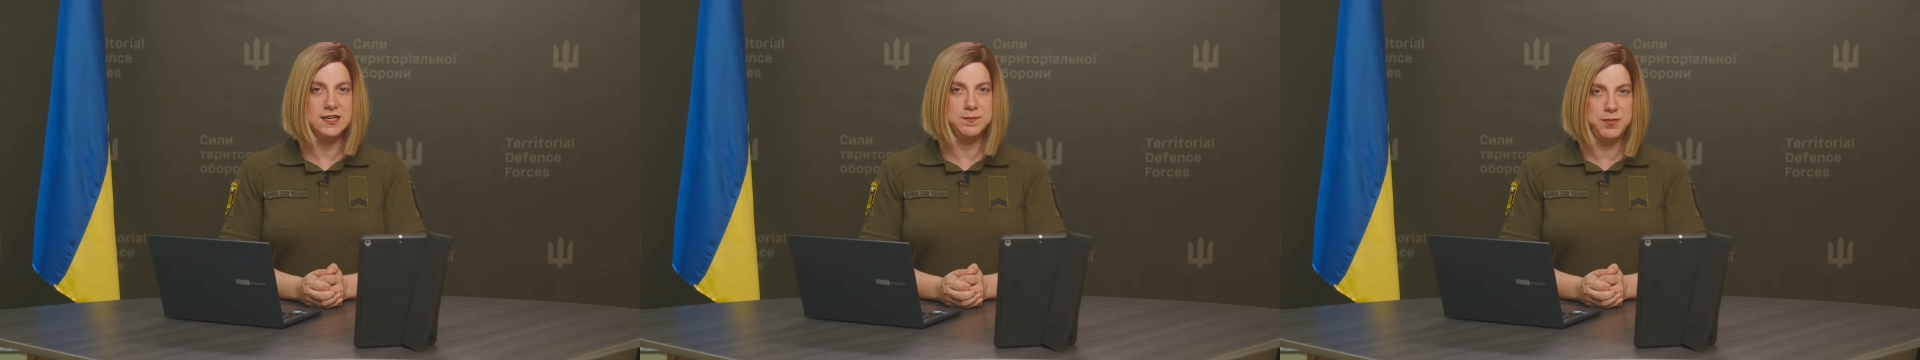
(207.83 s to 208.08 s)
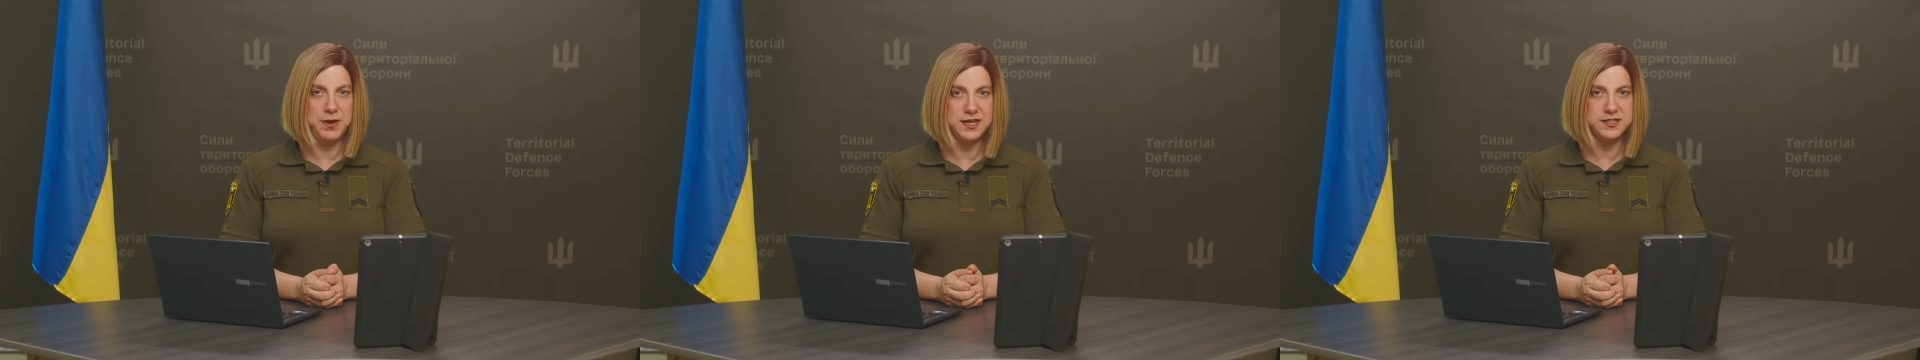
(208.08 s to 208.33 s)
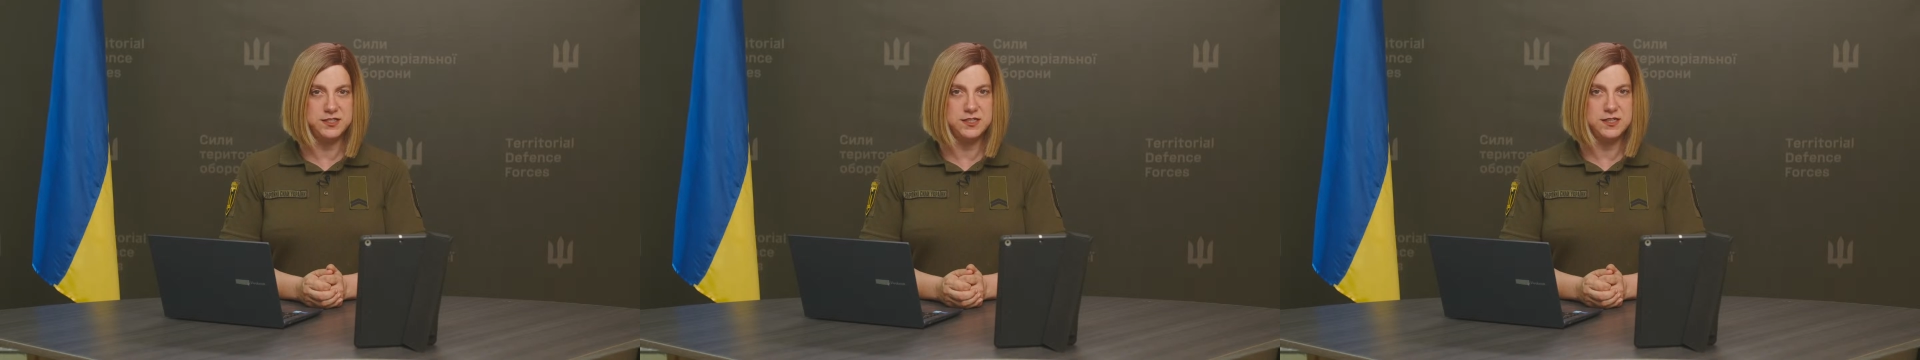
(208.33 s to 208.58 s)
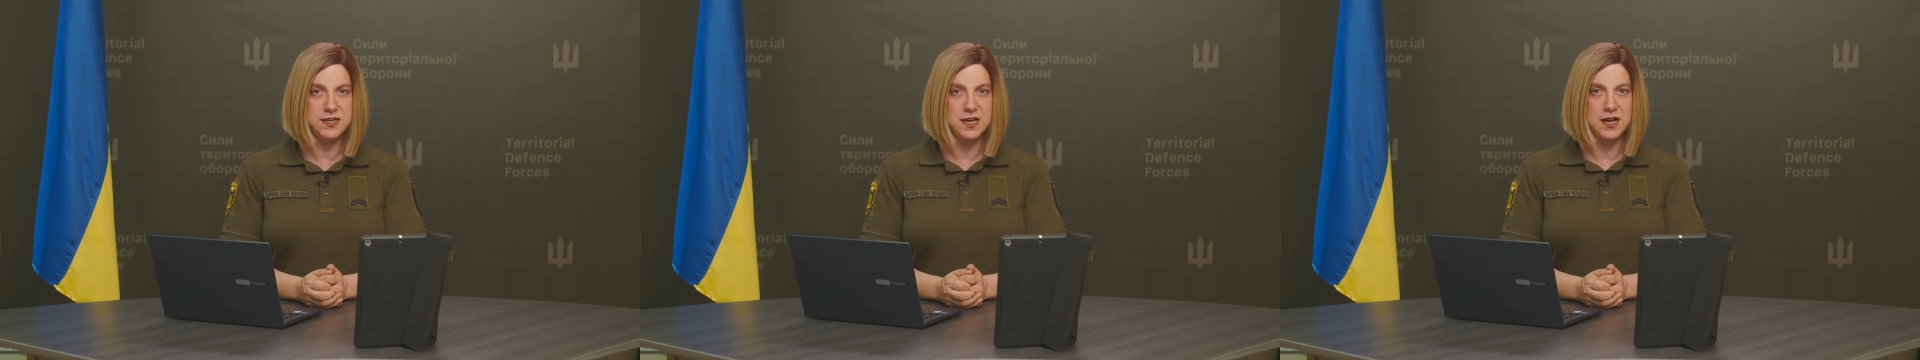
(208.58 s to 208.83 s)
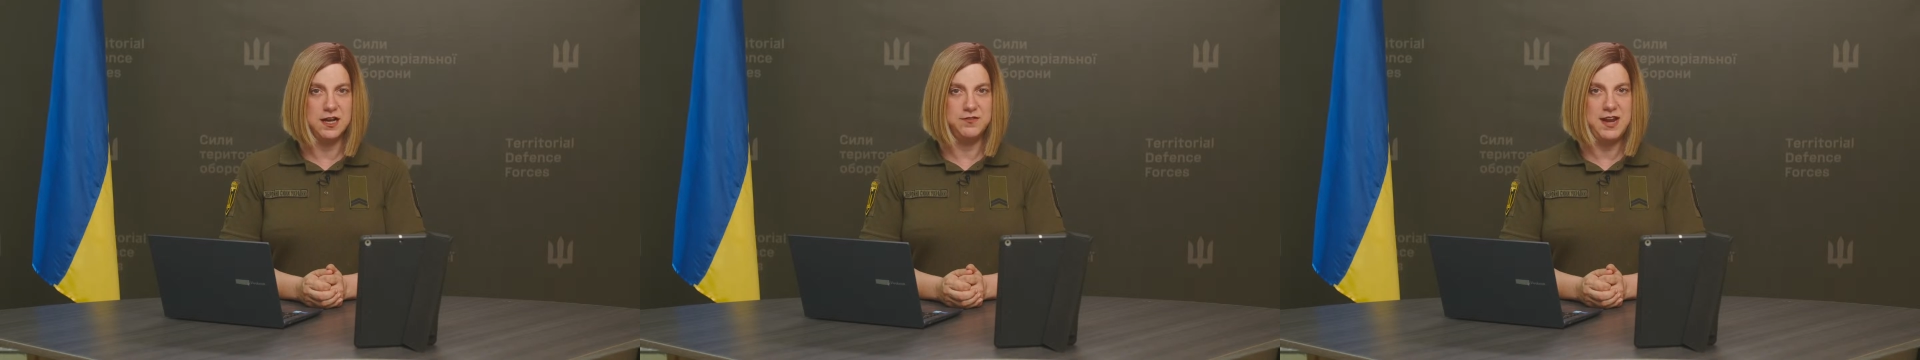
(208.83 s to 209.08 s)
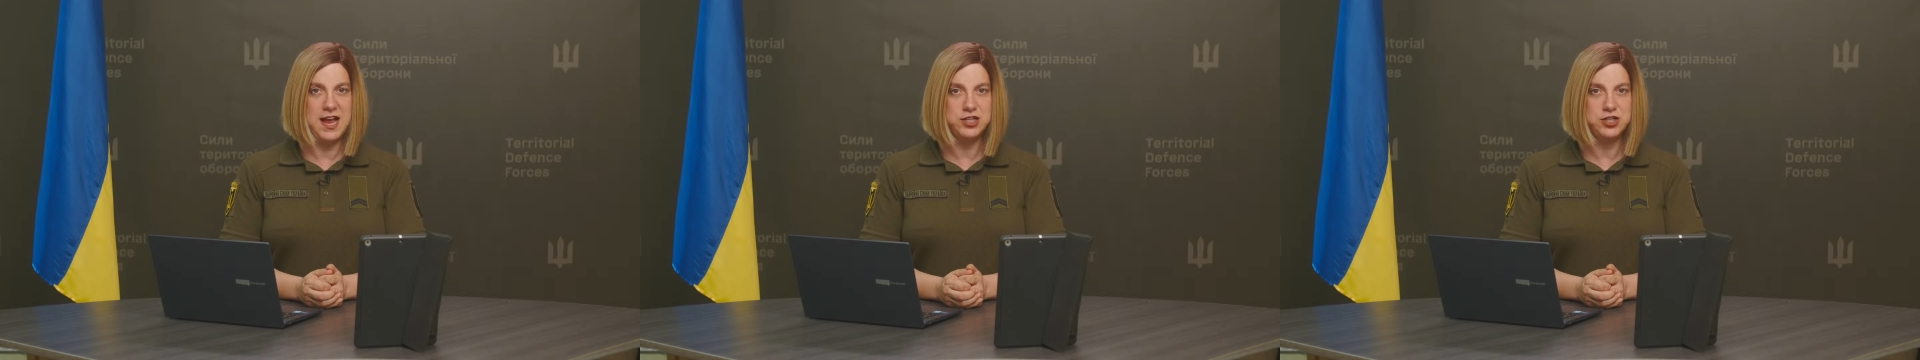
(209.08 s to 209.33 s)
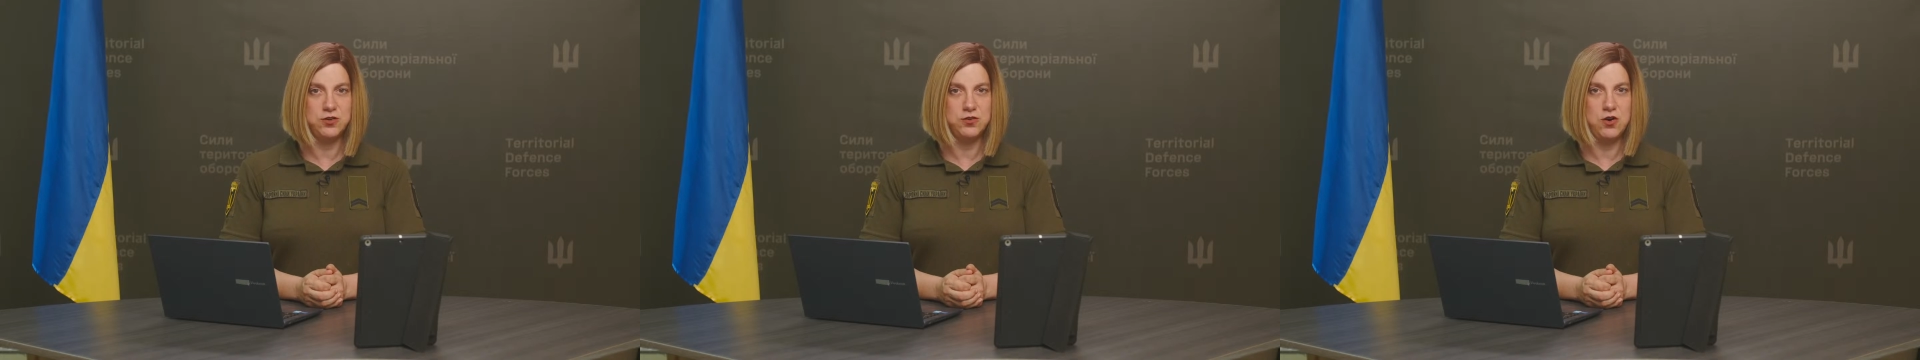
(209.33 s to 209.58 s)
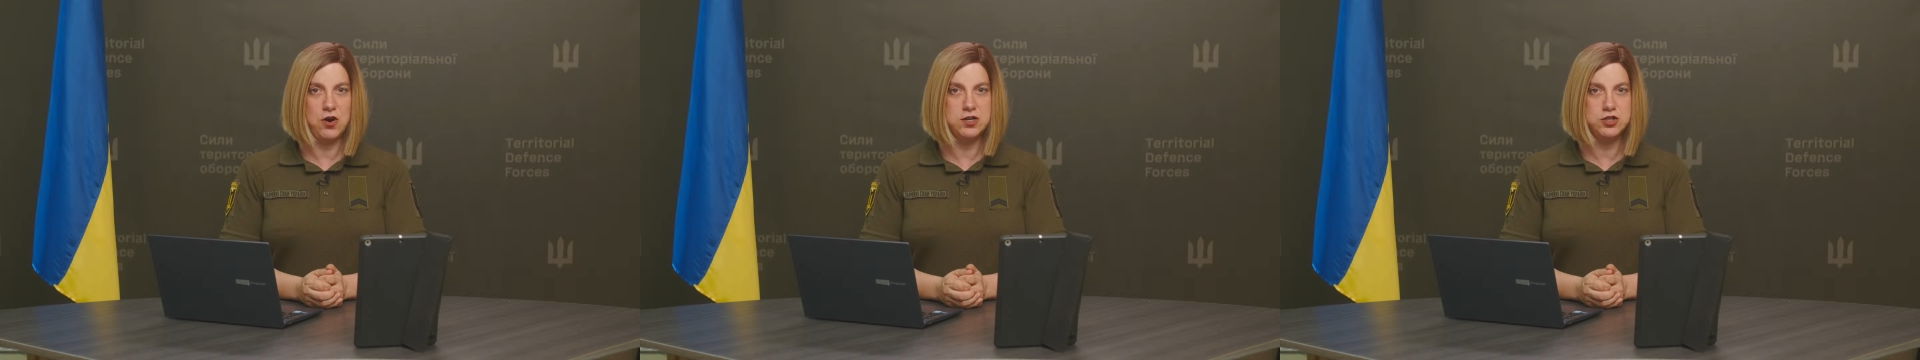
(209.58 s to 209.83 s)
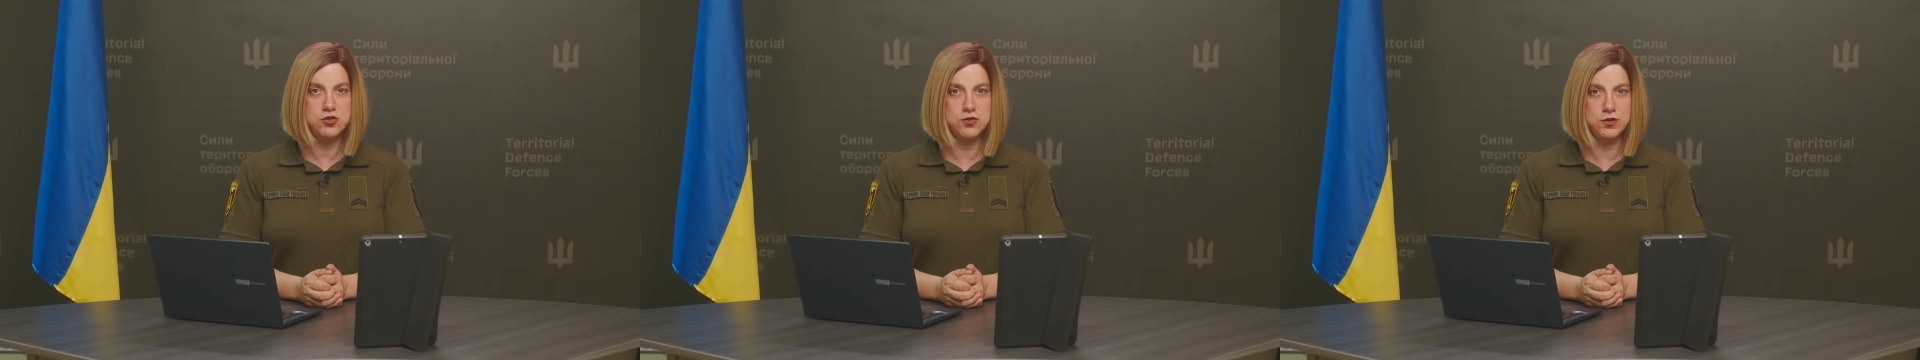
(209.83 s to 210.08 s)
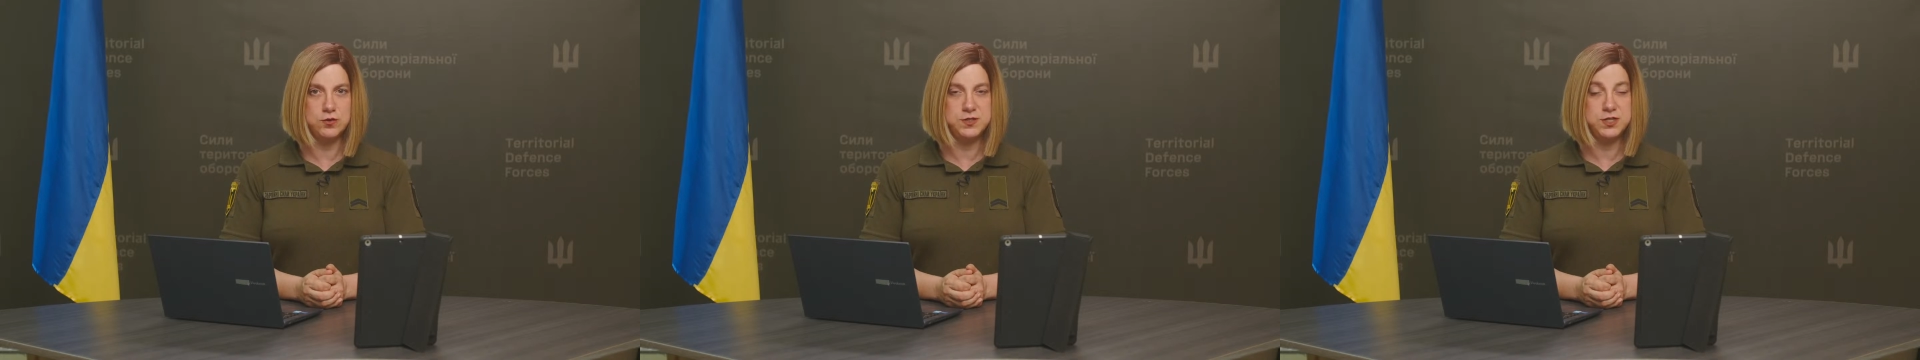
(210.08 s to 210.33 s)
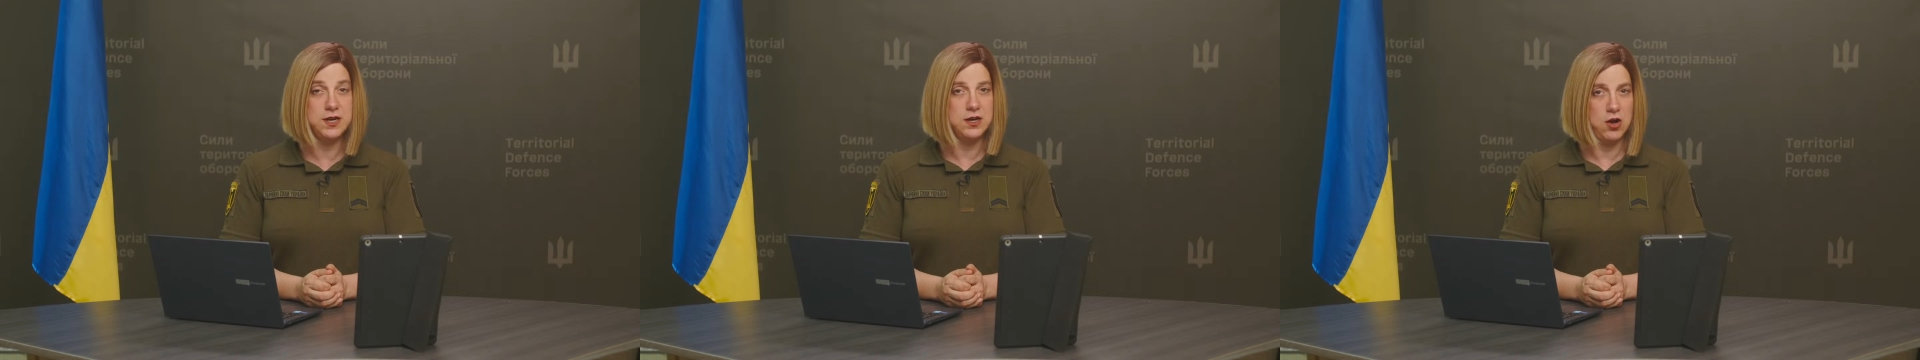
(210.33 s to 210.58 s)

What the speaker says: bust of National Guard troops,